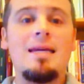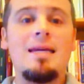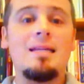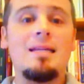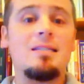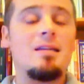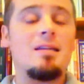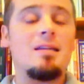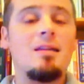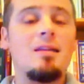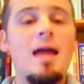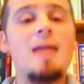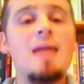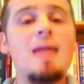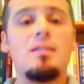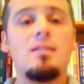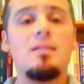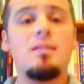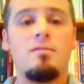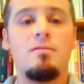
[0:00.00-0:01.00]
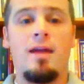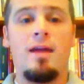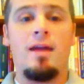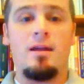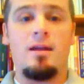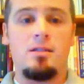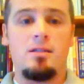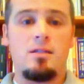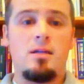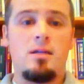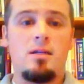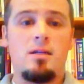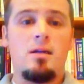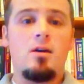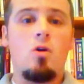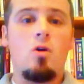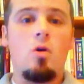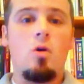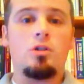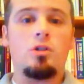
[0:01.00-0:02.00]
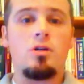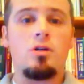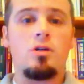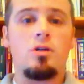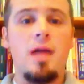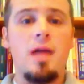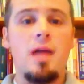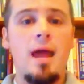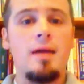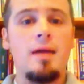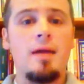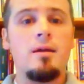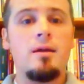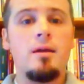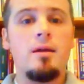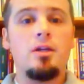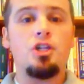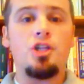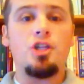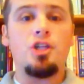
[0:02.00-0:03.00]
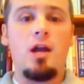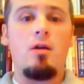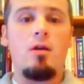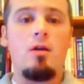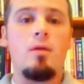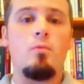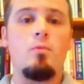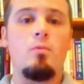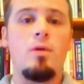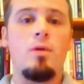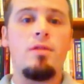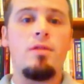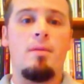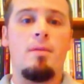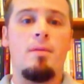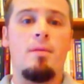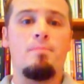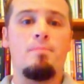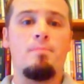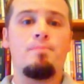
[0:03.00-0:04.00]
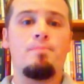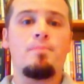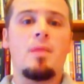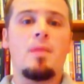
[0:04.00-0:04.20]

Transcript: into less advanced cultures and share it with them.